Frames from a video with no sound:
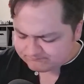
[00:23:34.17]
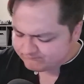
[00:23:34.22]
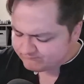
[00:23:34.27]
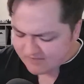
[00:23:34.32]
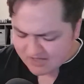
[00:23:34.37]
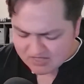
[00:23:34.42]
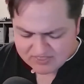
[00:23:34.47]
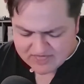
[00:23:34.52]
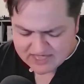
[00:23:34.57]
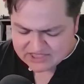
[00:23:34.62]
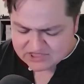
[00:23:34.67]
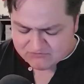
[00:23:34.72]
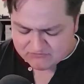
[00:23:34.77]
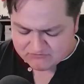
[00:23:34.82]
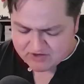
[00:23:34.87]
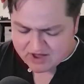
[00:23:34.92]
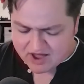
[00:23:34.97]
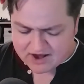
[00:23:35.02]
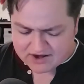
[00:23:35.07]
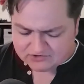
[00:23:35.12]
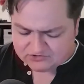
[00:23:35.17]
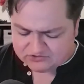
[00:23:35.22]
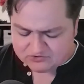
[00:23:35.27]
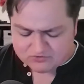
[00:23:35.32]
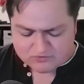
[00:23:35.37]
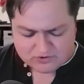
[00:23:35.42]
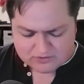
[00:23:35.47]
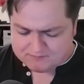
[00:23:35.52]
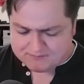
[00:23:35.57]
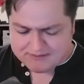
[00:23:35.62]
that you've got to
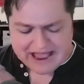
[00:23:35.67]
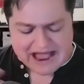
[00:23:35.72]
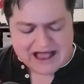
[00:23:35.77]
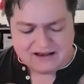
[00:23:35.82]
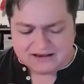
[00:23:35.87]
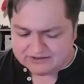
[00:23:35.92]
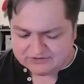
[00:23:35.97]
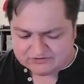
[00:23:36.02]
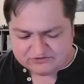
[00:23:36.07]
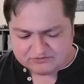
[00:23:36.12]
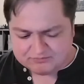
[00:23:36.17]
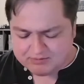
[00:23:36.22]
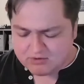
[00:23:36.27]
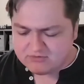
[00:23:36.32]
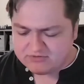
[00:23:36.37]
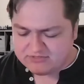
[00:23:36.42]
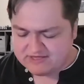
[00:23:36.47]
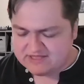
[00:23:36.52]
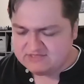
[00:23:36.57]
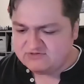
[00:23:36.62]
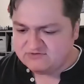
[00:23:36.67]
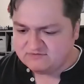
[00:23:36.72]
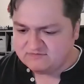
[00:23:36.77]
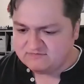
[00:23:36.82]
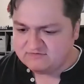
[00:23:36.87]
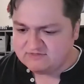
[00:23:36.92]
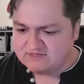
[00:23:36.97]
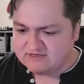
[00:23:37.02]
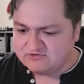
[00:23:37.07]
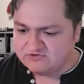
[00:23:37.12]
do to balance both ends
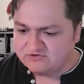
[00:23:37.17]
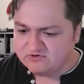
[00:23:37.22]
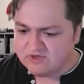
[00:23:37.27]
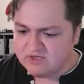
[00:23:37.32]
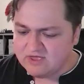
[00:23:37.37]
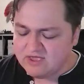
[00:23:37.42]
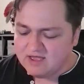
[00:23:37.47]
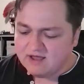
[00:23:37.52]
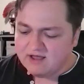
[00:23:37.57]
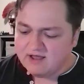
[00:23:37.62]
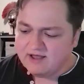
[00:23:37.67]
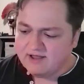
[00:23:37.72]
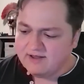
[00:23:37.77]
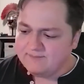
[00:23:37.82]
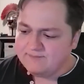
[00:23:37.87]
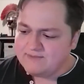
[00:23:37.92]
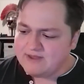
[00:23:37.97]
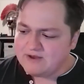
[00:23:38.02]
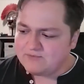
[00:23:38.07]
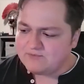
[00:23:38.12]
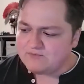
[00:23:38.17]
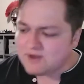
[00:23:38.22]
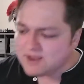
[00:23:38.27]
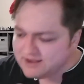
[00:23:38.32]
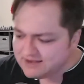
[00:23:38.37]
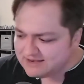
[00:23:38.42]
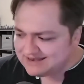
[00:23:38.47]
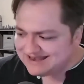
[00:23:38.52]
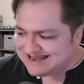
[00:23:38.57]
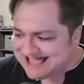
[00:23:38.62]
of this. And
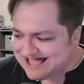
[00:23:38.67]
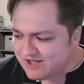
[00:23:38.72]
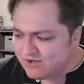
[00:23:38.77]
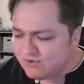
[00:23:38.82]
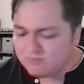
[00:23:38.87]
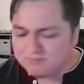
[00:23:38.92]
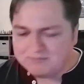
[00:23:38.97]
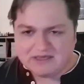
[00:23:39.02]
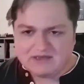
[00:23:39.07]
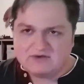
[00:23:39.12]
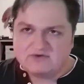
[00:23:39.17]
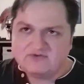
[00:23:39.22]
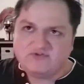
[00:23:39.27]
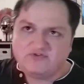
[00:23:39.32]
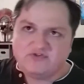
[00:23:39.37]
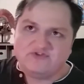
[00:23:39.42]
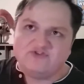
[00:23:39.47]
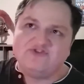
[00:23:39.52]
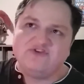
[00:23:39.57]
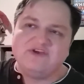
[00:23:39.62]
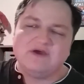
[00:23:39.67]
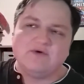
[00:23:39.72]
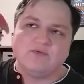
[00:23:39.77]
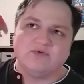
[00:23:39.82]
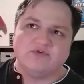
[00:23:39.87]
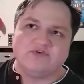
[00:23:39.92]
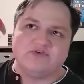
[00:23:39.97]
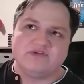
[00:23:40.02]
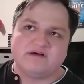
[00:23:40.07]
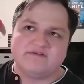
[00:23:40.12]
right now, because the
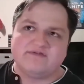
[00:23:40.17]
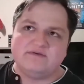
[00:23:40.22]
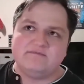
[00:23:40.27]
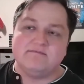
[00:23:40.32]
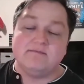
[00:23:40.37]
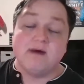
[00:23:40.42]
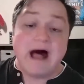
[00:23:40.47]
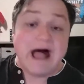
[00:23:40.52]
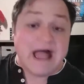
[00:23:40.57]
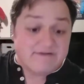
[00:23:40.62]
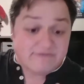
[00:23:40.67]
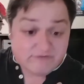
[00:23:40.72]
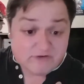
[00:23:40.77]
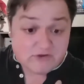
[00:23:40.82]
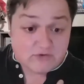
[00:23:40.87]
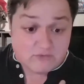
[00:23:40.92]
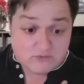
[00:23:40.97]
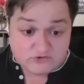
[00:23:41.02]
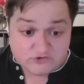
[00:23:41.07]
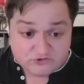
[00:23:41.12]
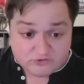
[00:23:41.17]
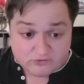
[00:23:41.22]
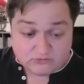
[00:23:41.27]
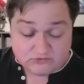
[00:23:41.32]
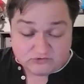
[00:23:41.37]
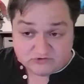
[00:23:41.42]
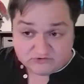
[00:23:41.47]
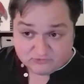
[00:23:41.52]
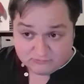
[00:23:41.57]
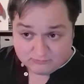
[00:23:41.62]
sequel stuff, in my view, is so
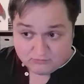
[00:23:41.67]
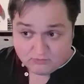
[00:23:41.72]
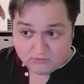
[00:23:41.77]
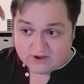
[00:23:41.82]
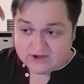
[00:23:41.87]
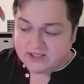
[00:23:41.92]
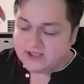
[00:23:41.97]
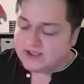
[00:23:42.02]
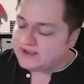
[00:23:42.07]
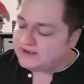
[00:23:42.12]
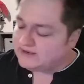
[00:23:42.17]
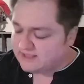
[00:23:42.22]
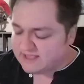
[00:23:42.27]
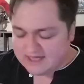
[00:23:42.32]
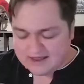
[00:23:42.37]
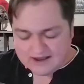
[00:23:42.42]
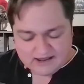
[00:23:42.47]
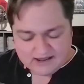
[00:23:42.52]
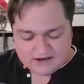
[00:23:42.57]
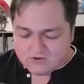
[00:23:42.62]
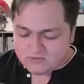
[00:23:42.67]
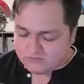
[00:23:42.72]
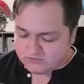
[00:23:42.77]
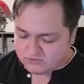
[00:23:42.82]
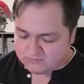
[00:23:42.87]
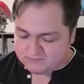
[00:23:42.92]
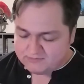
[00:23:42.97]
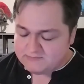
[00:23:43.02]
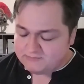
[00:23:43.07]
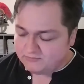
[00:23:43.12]
disappointing. Again, I know
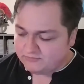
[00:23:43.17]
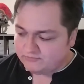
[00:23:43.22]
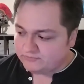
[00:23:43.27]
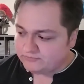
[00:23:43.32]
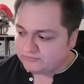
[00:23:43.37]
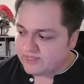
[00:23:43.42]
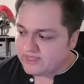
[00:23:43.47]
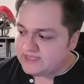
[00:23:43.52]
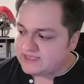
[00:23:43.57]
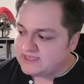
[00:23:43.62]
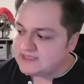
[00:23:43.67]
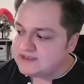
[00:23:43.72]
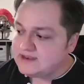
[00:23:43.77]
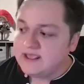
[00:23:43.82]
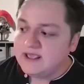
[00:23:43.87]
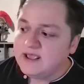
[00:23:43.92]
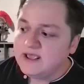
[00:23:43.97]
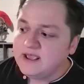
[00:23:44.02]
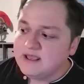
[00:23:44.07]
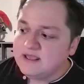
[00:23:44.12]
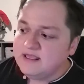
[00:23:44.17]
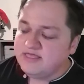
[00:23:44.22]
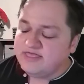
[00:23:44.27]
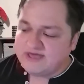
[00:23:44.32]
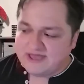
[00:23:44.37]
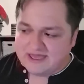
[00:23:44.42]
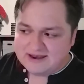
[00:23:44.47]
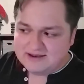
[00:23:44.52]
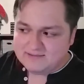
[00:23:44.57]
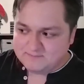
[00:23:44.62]
there are people who like it,
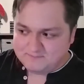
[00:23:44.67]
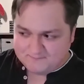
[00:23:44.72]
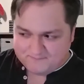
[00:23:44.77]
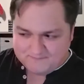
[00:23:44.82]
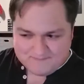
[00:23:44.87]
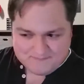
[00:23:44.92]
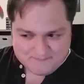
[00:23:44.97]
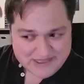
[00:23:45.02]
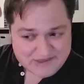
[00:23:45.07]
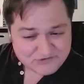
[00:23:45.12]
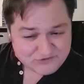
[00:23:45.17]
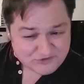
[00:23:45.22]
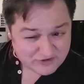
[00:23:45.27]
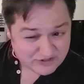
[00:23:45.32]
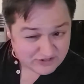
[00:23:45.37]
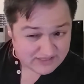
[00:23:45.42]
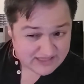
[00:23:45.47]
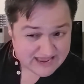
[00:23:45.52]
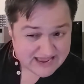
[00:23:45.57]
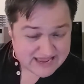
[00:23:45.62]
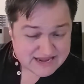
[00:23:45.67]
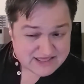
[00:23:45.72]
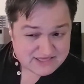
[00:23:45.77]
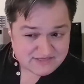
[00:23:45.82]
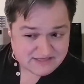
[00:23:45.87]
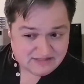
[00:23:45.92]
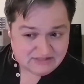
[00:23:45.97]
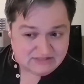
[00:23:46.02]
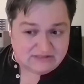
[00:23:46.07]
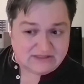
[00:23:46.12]
that basically
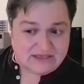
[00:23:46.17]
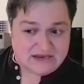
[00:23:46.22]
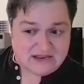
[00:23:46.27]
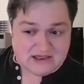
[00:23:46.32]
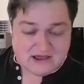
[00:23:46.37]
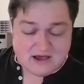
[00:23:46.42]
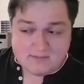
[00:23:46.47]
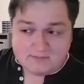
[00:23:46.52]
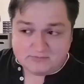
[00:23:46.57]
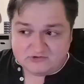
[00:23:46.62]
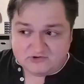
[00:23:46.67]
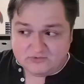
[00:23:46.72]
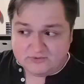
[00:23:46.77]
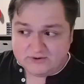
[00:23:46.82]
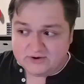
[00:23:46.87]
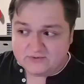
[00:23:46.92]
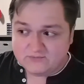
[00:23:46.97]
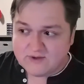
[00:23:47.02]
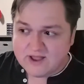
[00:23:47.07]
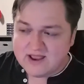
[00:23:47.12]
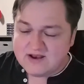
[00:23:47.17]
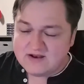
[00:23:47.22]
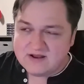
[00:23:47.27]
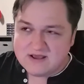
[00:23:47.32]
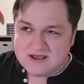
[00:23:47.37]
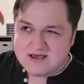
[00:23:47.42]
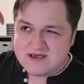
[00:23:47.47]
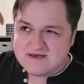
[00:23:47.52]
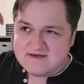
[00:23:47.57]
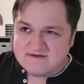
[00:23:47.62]
anything leading up to it, right,
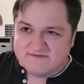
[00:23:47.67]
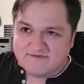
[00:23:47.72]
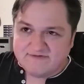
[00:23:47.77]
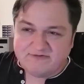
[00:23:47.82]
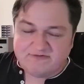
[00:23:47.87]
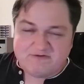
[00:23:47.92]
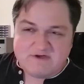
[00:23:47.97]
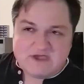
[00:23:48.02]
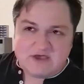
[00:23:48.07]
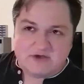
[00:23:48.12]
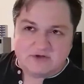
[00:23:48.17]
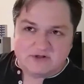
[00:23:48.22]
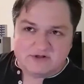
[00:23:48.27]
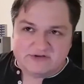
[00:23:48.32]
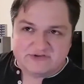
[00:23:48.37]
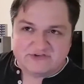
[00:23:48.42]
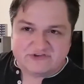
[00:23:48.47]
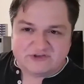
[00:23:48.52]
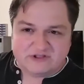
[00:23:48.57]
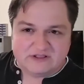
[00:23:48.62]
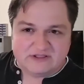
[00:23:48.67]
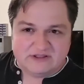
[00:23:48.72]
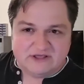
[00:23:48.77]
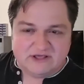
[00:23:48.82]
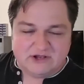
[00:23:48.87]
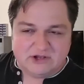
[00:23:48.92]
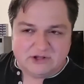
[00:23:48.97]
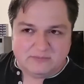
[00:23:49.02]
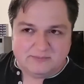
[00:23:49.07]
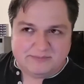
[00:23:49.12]
feels a
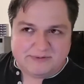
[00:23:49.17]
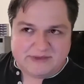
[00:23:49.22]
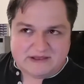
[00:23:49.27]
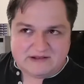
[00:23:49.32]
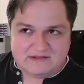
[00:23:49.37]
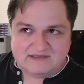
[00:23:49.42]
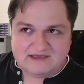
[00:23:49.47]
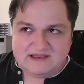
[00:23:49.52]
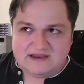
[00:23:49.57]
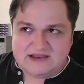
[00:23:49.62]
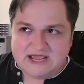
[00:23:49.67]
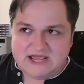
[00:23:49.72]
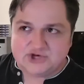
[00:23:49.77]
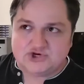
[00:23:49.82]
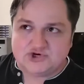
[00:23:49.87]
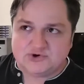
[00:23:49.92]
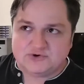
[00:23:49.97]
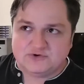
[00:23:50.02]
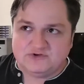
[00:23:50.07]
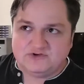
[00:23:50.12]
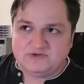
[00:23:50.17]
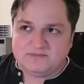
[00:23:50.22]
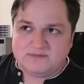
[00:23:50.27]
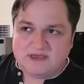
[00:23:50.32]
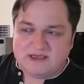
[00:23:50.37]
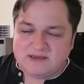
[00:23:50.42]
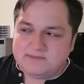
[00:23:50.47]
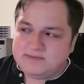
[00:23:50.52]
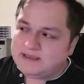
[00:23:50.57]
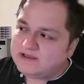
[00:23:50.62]
little bit denatured to
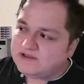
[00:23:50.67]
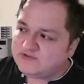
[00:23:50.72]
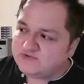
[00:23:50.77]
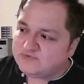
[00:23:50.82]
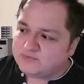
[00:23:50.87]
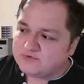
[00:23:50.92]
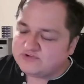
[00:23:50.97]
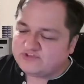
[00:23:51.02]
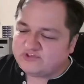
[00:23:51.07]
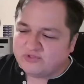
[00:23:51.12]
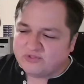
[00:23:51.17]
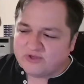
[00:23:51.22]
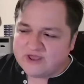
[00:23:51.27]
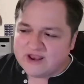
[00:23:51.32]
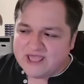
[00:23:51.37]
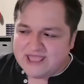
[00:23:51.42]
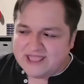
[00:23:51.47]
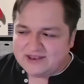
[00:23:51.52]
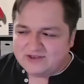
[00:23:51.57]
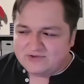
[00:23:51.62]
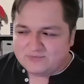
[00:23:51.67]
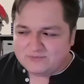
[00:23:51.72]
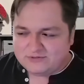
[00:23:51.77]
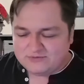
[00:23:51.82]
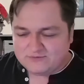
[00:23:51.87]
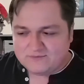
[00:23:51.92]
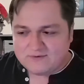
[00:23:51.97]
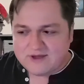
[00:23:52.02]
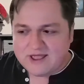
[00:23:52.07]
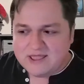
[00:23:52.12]
me, because we're still going to end
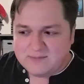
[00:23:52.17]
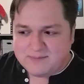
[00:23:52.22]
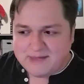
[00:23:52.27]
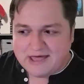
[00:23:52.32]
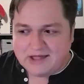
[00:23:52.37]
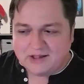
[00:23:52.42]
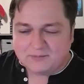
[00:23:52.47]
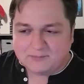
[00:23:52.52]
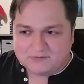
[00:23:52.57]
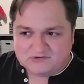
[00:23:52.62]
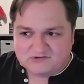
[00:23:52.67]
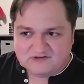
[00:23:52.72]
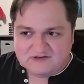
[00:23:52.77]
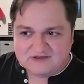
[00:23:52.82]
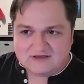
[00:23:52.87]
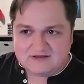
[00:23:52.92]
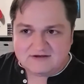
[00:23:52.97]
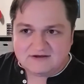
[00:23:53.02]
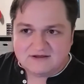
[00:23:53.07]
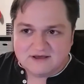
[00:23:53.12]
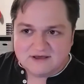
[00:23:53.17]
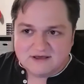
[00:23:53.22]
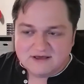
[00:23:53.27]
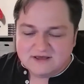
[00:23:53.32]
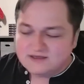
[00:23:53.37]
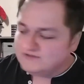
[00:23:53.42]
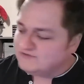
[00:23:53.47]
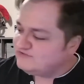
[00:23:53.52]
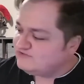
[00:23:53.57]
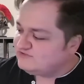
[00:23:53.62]
with Rey Palpatine
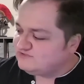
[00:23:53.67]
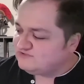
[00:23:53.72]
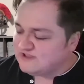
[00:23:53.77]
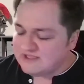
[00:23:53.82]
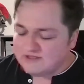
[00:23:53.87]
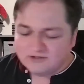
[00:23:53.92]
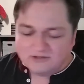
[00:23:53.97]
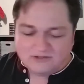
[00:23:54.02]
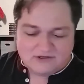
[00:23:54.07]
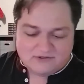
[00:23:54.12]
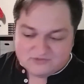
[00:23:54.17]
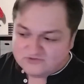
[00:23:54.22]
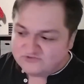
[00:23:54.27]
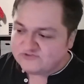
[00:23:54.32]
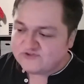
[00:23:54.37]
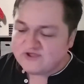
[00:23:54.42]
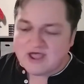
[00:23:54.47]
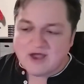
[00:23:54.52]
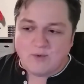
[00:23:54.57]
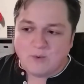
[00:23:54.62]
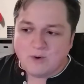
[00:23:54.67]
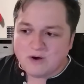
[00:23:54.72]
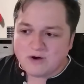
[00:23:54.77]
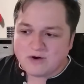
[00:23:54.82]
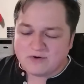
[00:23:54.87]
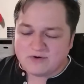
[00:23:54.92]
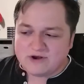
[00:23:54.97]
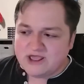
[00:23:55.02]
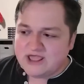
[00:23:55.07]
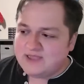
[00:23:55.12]
stealing the
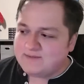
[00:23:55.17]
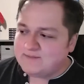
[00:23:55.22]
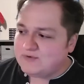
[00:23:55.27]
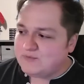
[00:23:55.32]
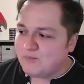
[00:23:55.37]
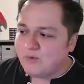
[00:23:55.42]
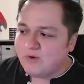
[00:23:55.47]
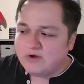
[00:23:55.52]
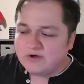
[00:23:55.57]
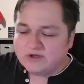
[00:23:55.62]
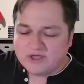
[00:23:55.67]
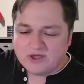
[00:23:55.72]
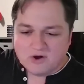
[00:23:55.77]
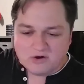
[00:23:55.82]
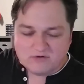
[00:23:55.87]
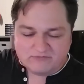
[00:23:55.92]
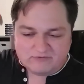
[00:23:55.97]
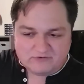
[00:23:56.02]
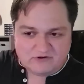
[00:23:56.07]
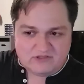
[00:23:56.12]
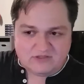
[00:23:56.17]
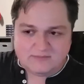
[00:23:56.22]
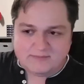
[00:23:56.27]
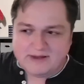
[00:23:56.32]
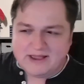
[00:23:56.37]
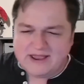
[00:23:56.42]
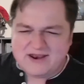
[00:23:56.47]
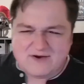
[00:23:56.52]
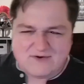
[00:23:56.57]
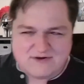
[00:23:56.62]
Skywalker name and walking off into the
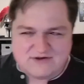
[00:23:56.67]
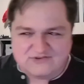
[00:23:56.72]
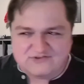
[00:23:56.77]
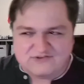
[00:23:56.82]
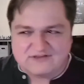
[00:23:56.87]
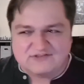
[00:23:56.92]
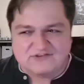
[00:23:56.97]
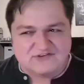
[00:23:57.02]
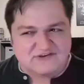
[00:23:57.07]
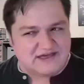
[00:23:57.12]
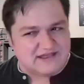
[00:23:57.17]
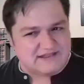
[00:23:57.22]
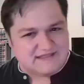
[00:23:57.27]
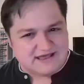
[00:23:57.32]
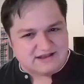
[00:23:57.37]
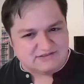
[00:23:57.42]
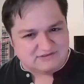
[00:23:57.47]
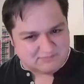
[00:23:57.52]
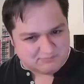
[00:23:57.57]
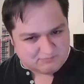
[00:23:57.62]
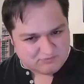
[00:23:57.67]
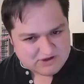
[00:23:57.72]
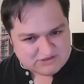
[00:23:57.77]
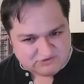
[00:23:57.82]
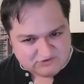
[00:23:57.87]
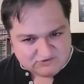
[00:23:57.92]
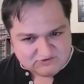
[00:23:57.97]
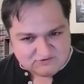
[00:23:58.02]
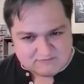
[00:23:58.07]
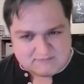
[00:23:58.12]
binary sunset, and that
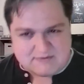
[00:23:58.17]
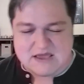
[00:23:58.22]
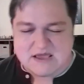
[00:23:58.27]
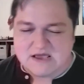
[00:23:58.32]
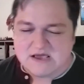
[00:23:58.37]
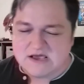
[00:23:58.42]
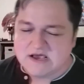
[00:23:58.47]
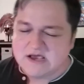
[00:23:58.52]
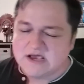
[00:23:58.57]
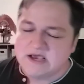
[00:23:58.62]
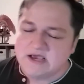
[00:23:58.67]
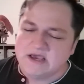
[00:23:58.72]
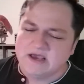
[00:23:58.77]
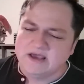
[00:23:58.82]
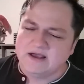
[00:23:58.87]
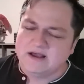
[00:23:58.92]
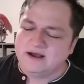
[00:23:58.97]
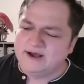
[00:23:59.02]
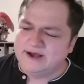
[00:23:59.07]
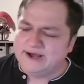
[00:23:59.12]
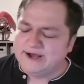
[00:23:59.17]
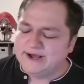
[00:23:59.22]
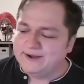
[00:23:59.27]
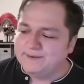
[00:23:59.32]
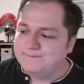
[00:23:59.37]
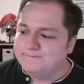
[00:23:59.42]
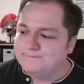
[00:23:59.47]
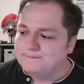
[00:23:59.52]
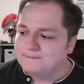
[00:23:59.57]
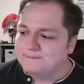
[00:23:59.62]
depresses me. And